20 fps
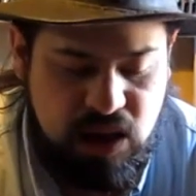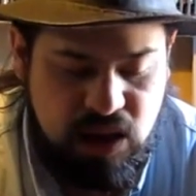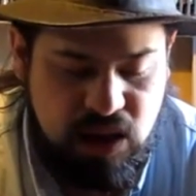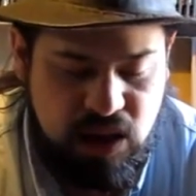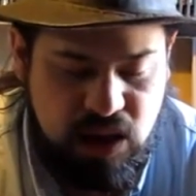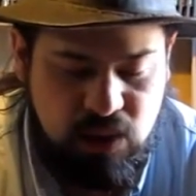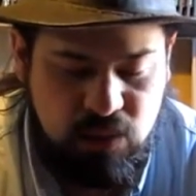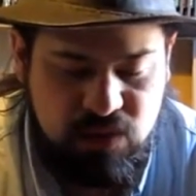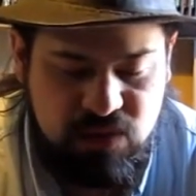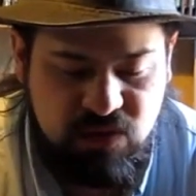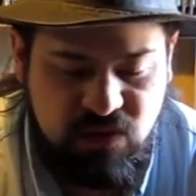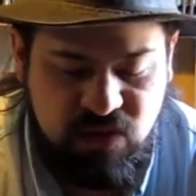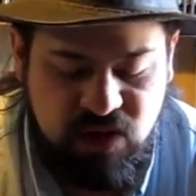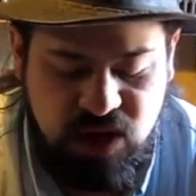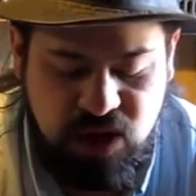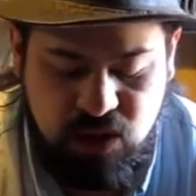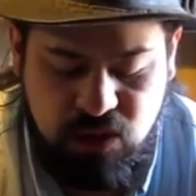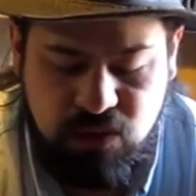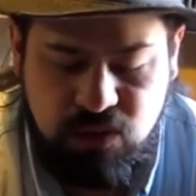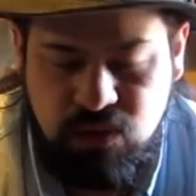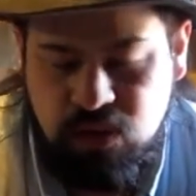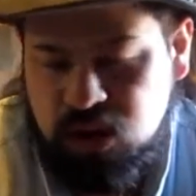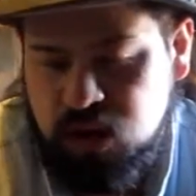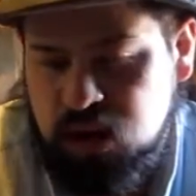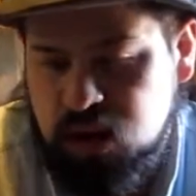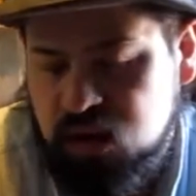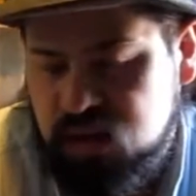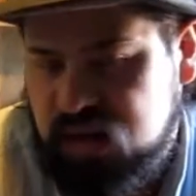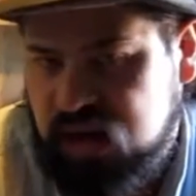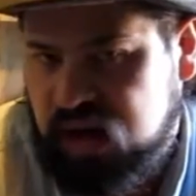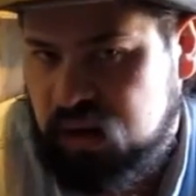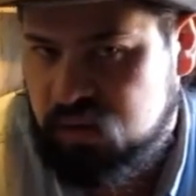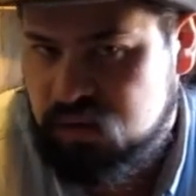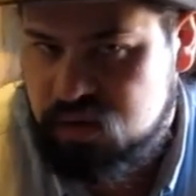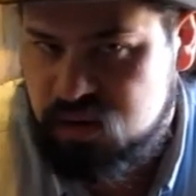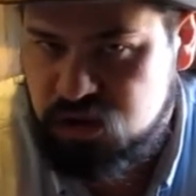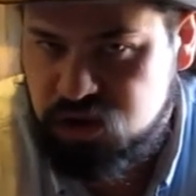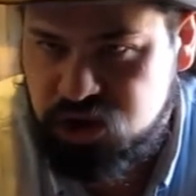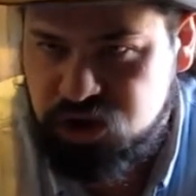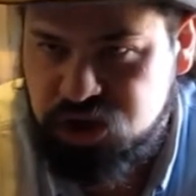It was a video that I was
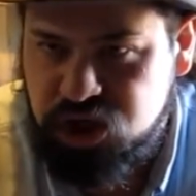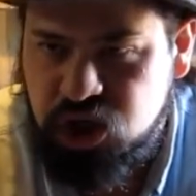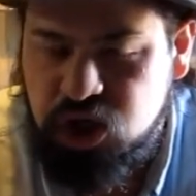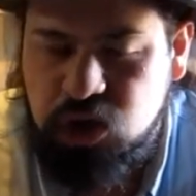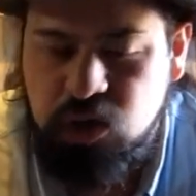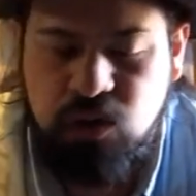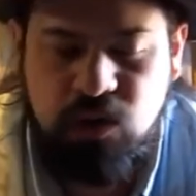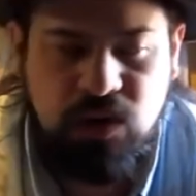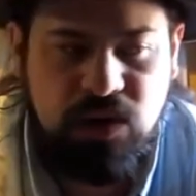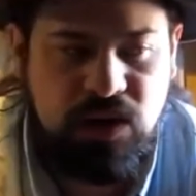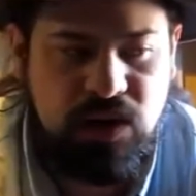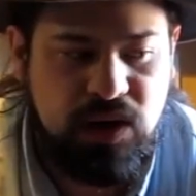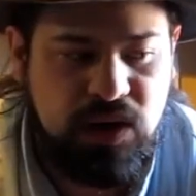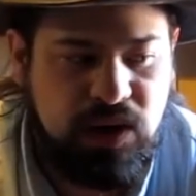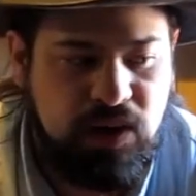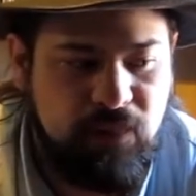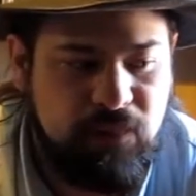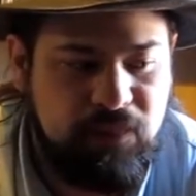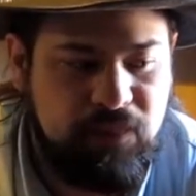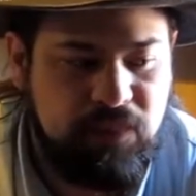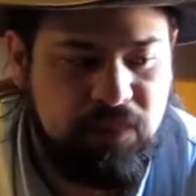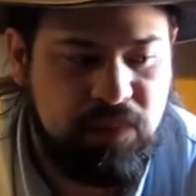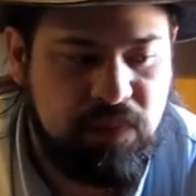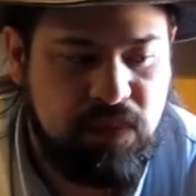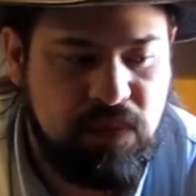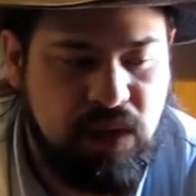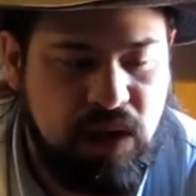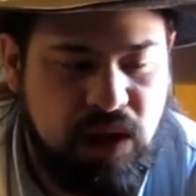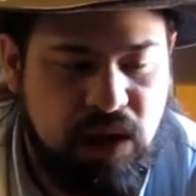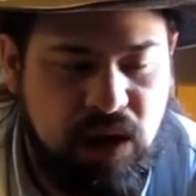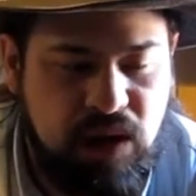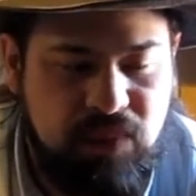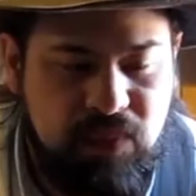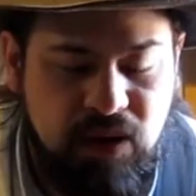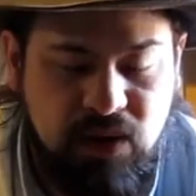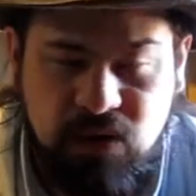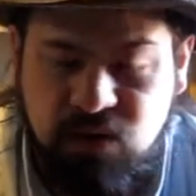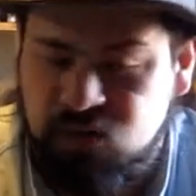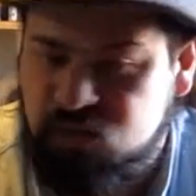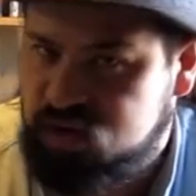going to show my
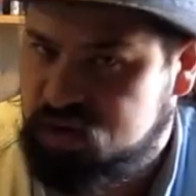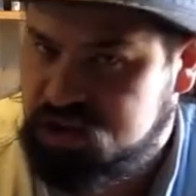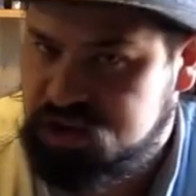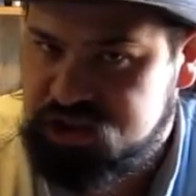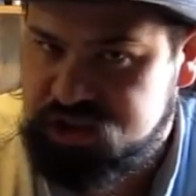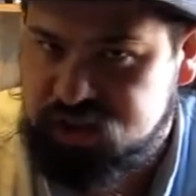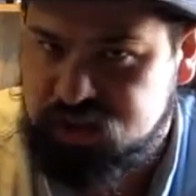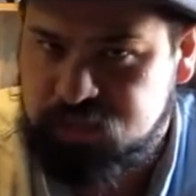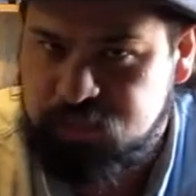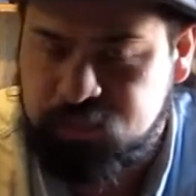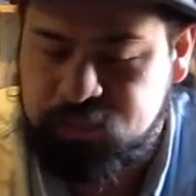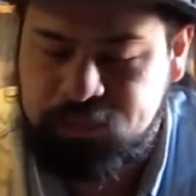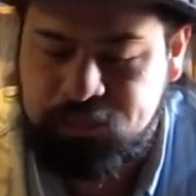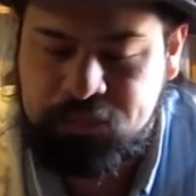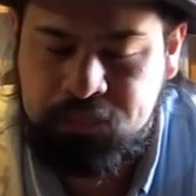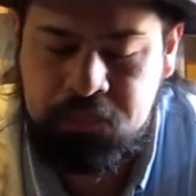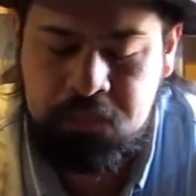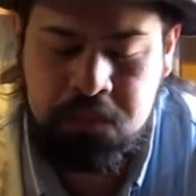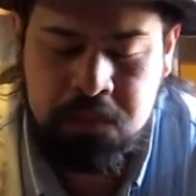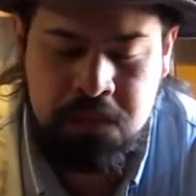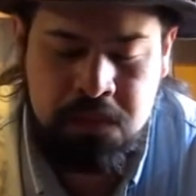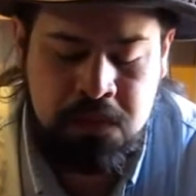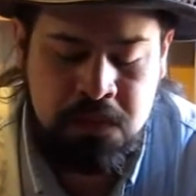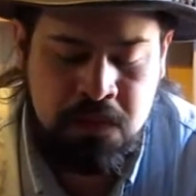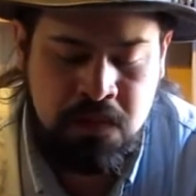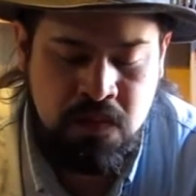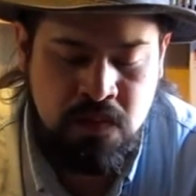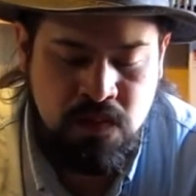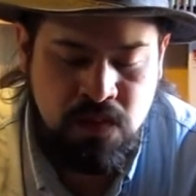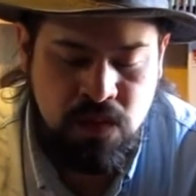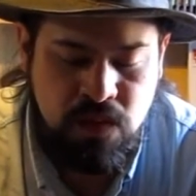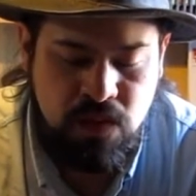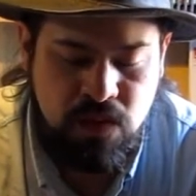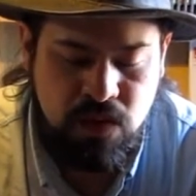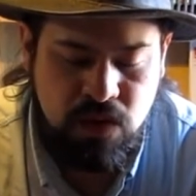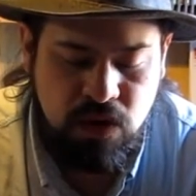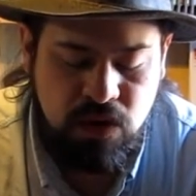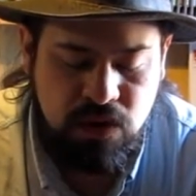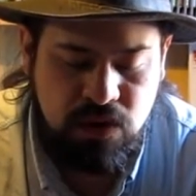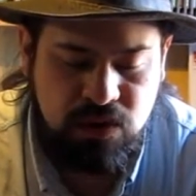good friend Shin,
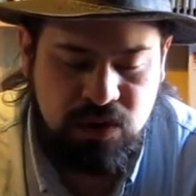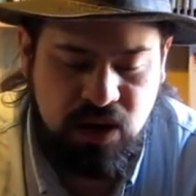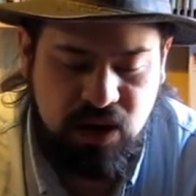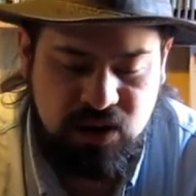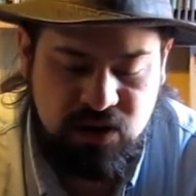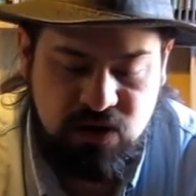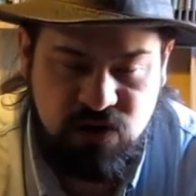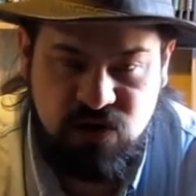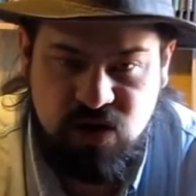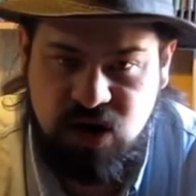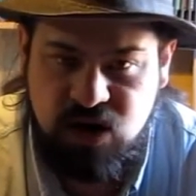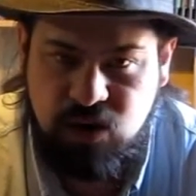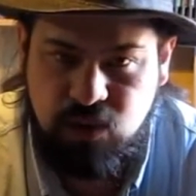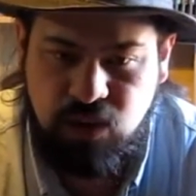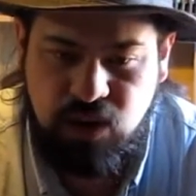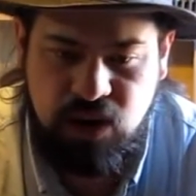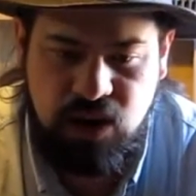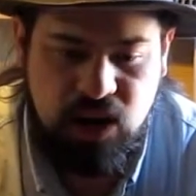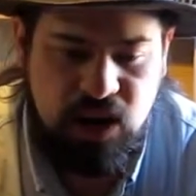who died this January.